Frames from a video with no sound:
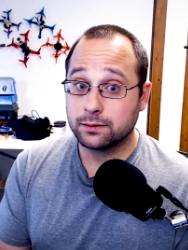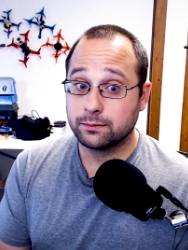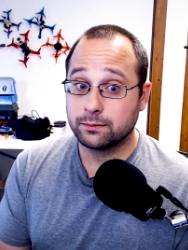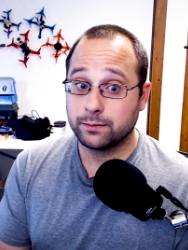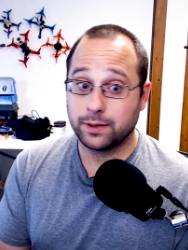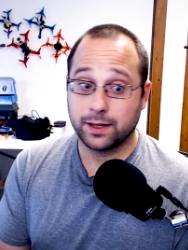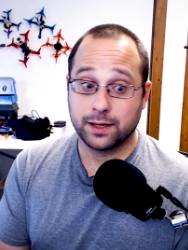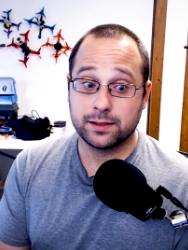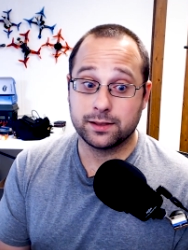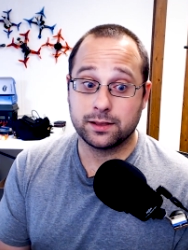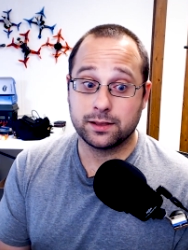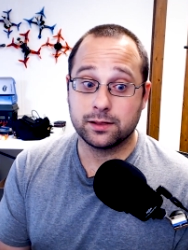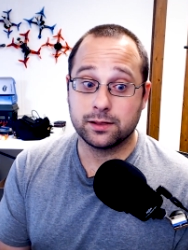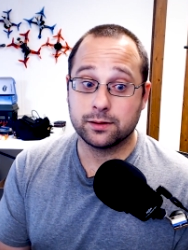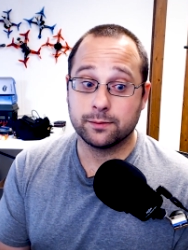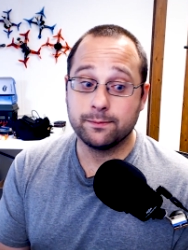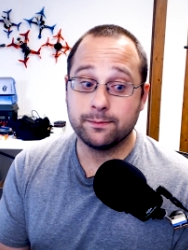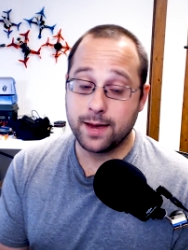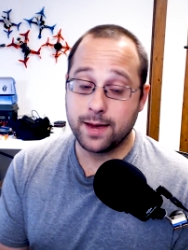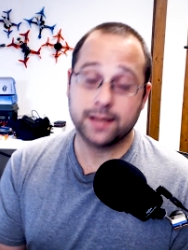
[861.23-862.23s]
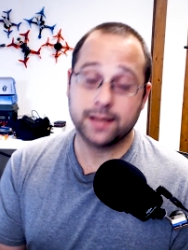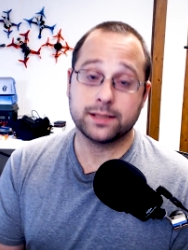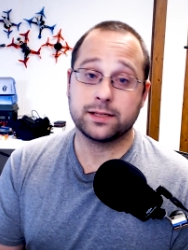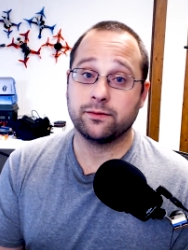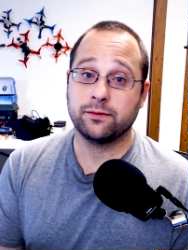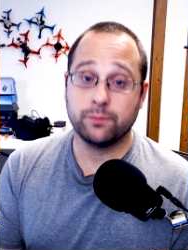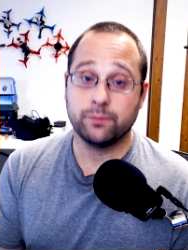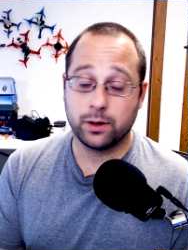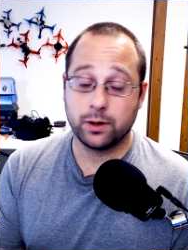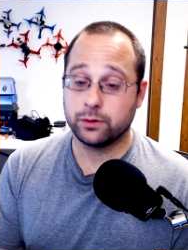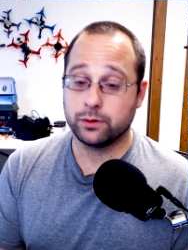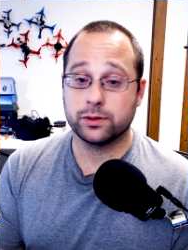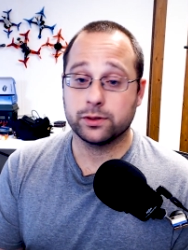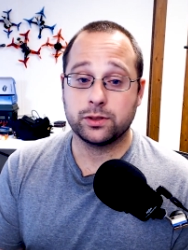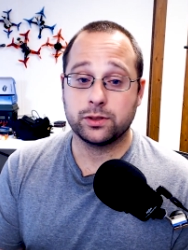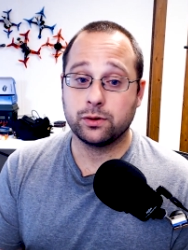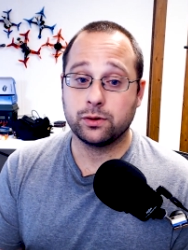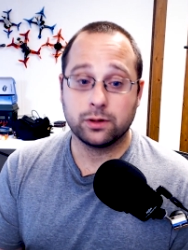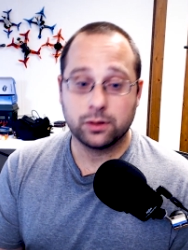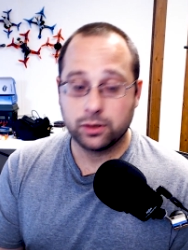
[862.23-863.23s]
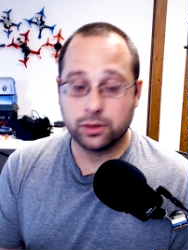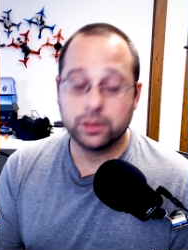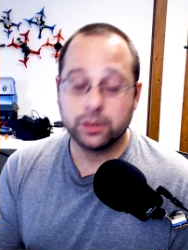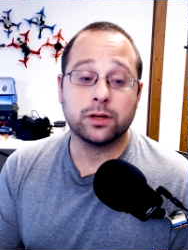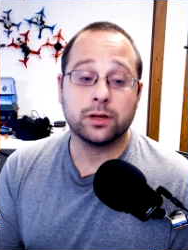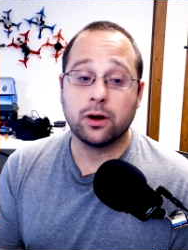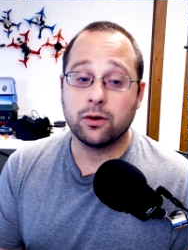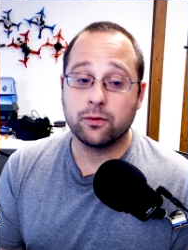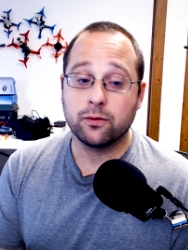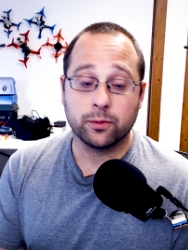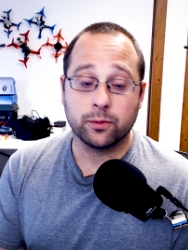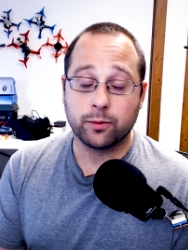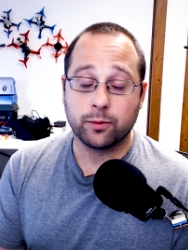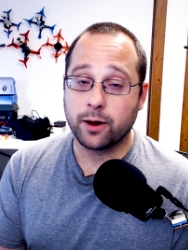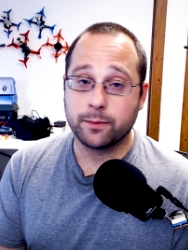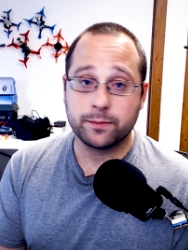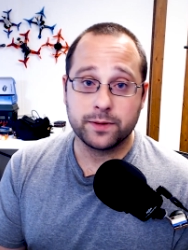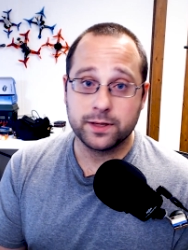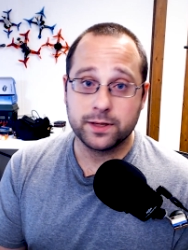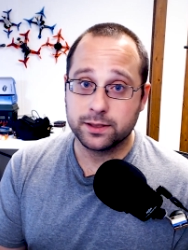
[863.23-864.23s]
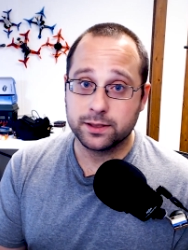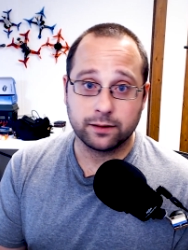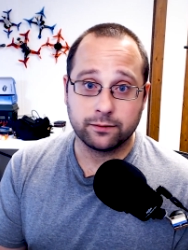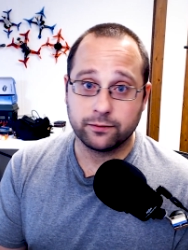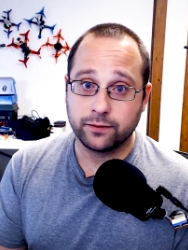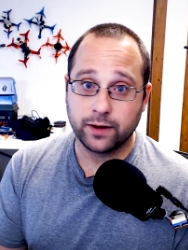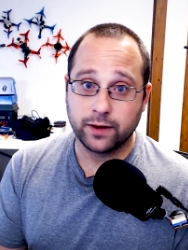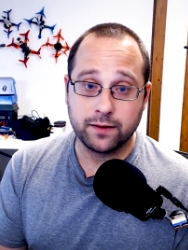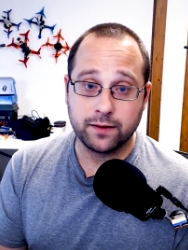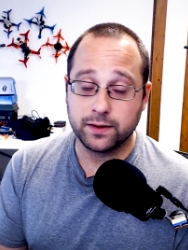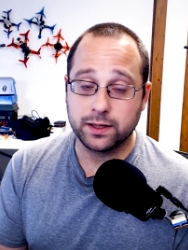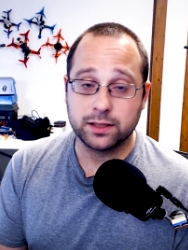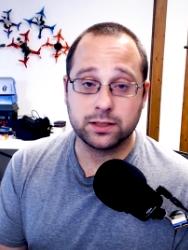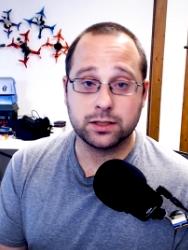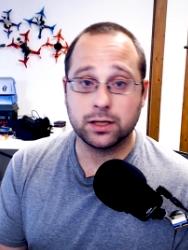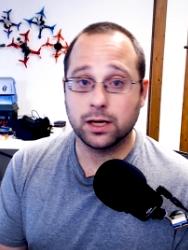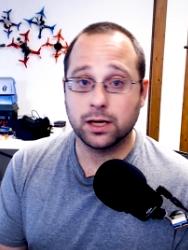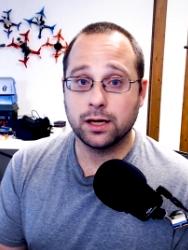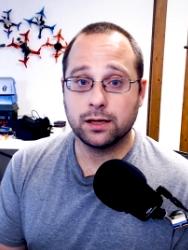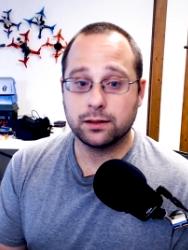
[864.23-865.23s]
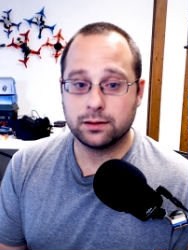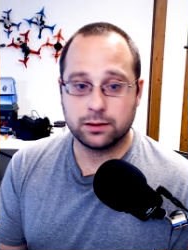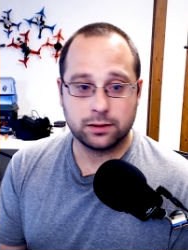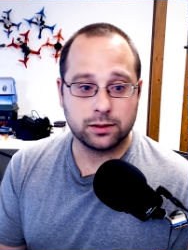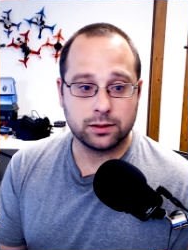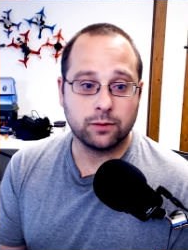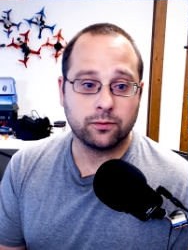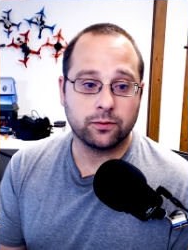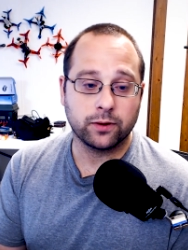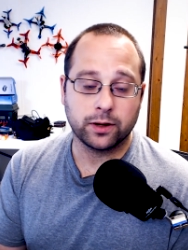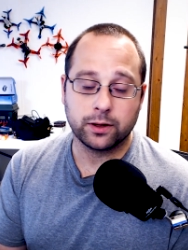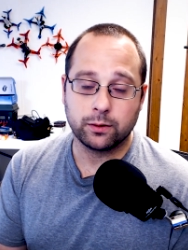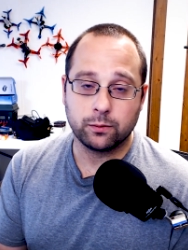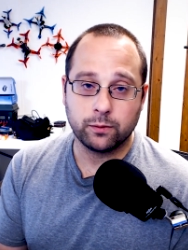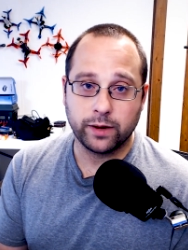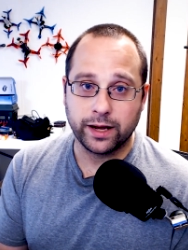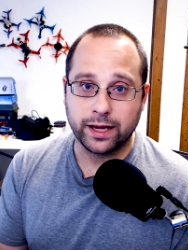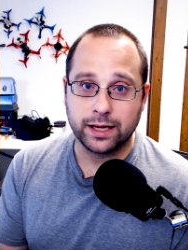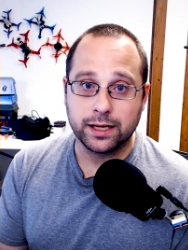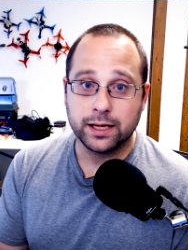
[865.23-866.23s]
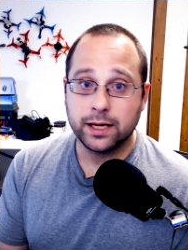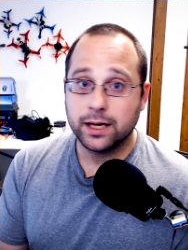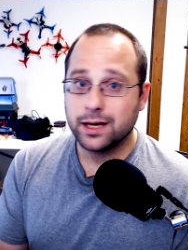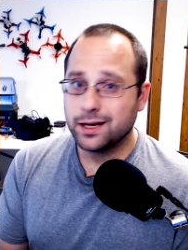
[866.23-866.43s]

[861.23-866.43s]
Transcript: because these are massive motors. You couldn't overprop these on five inch. There's no freaking way.